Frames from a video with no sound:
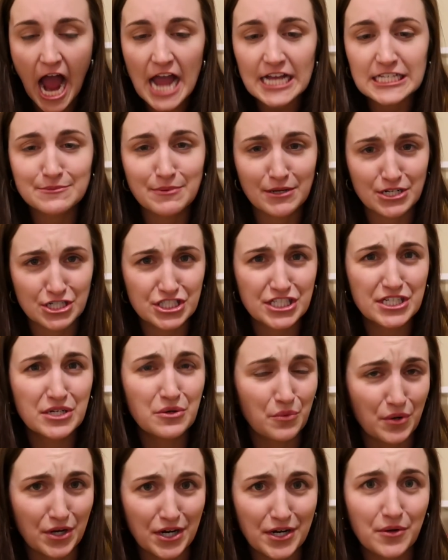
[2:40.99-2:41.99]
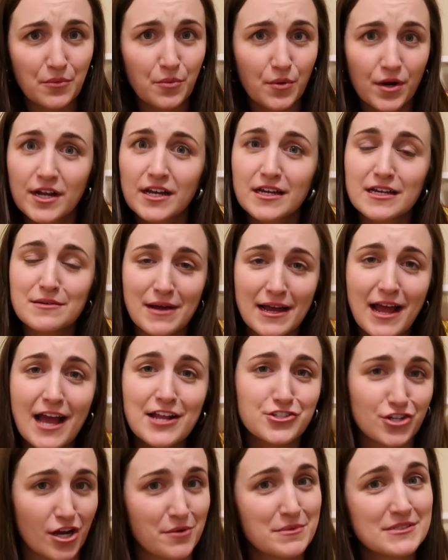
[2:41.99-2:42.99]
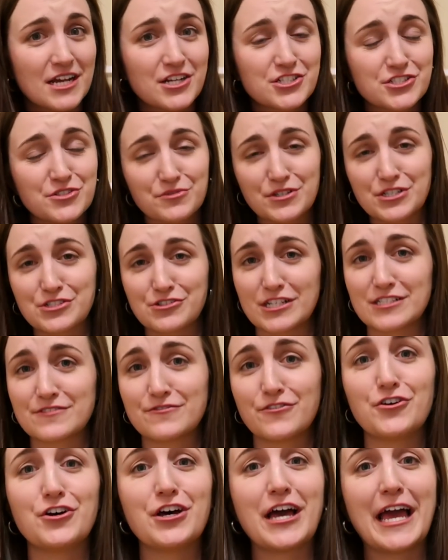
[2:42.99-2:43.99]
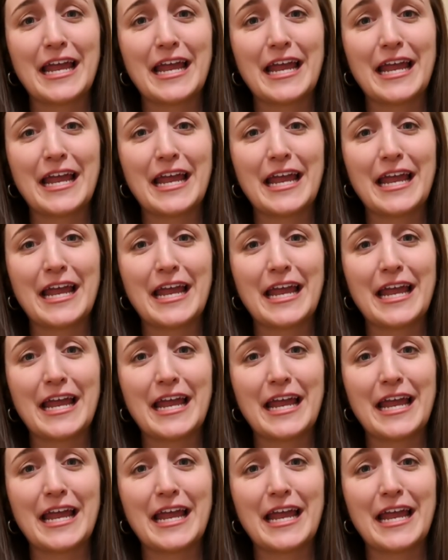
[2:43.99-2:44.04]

Especially at work. My job is actually really stressful,